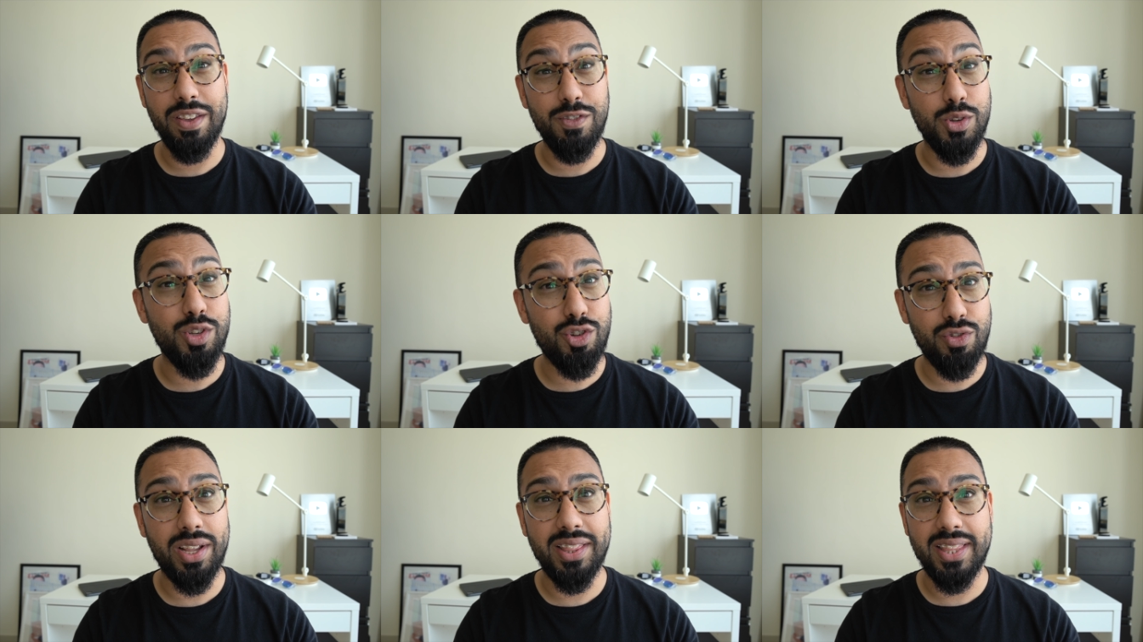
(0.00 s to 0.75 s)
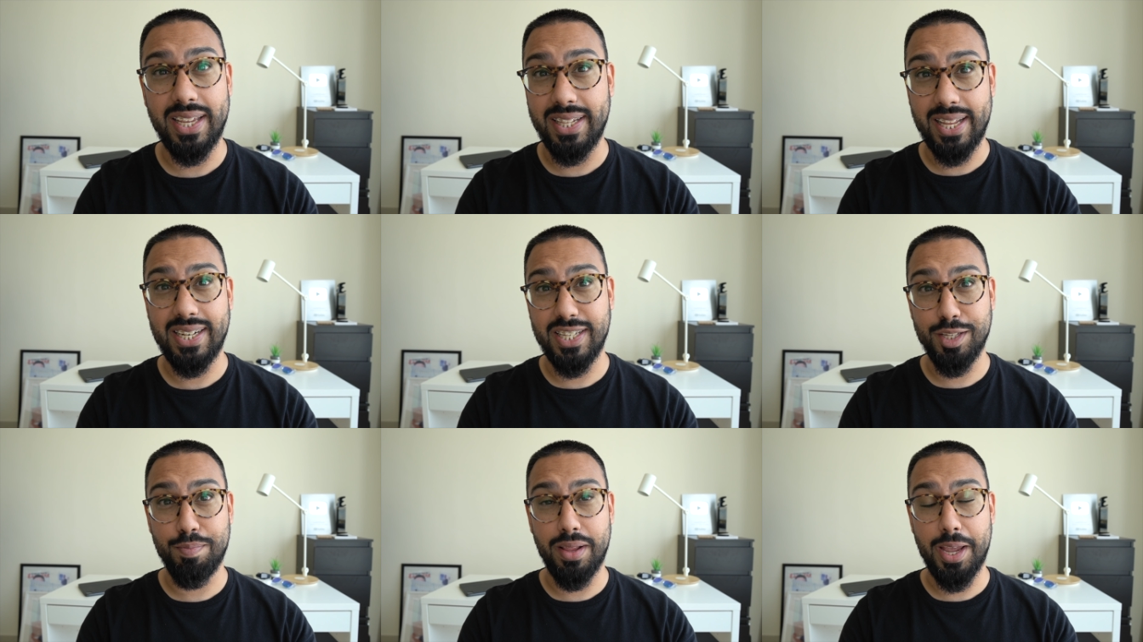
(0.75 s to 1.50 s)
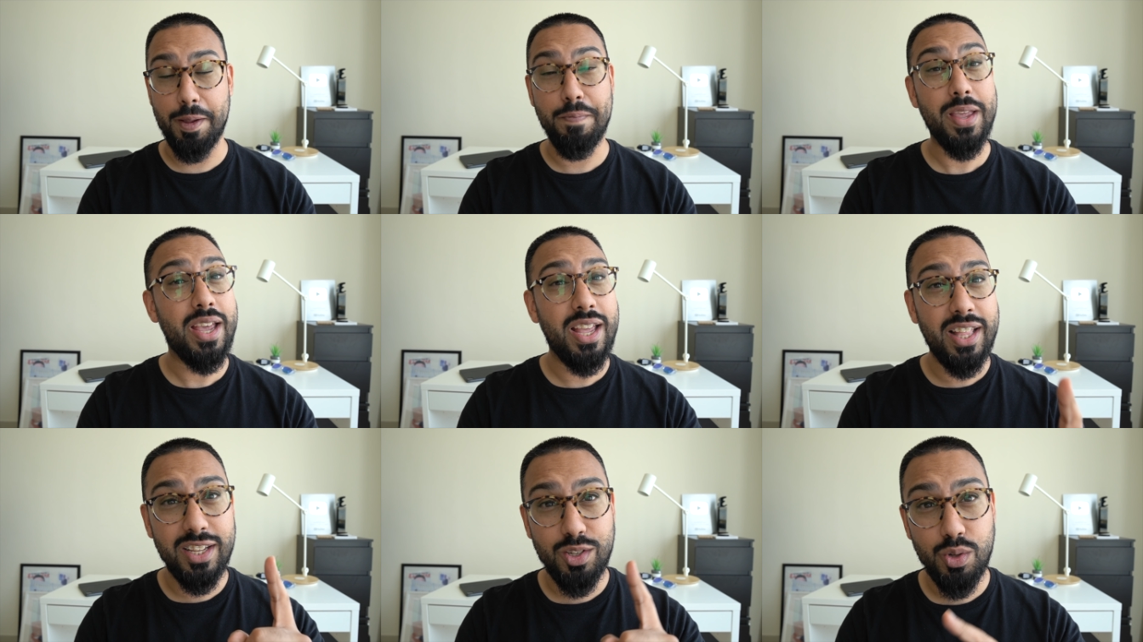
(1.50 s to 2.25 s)
gives you strength in that display.
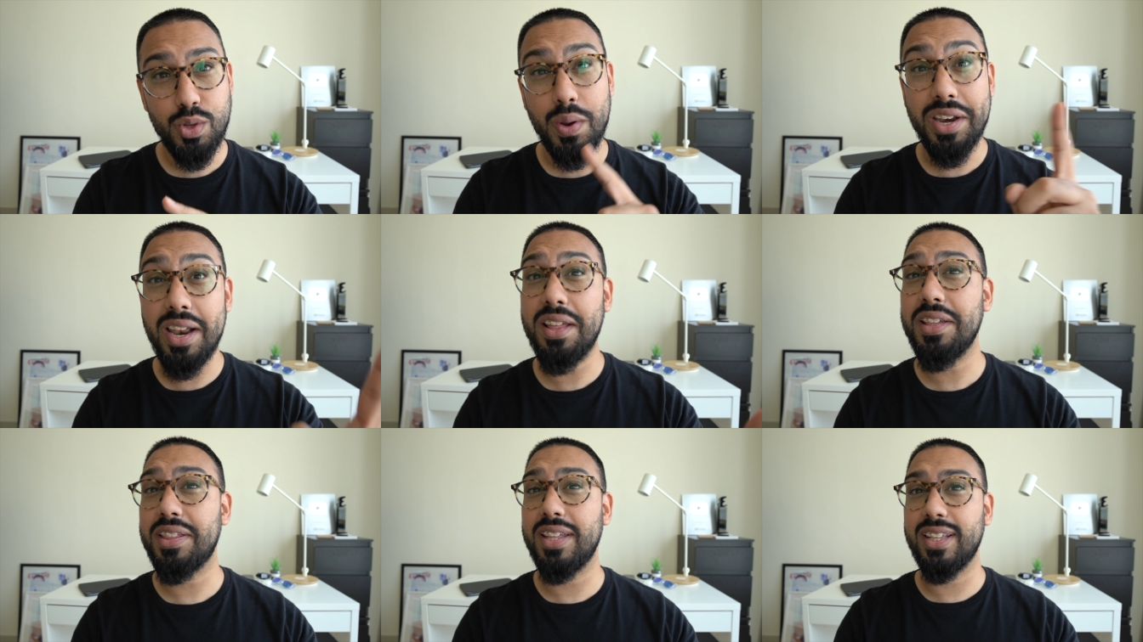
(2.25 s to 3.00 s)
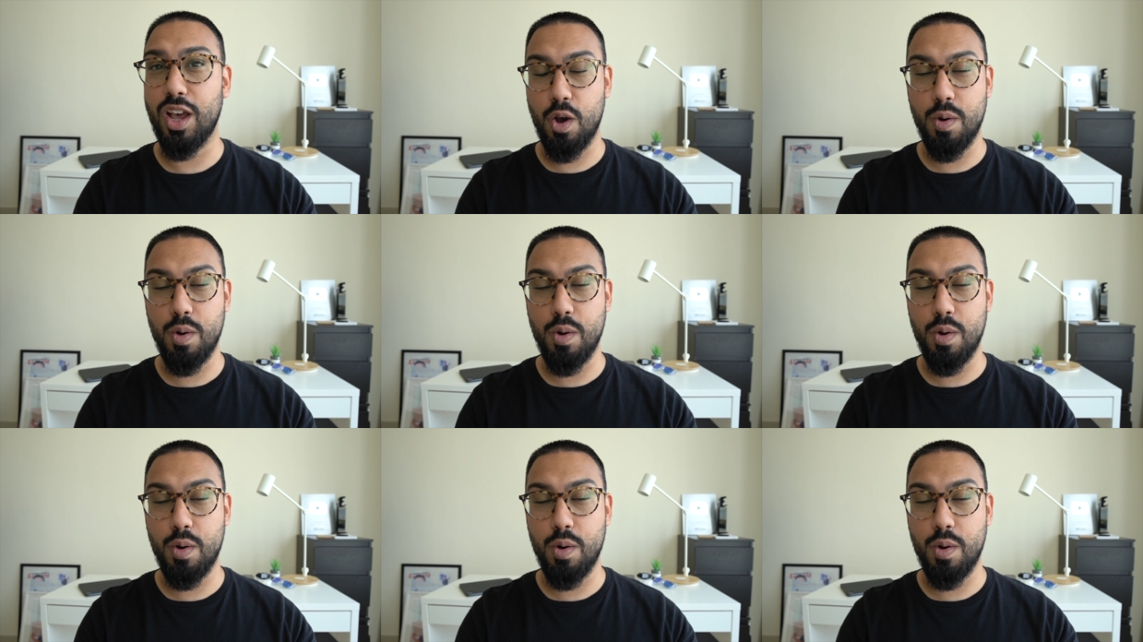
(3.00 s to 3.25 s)
There's also another thing that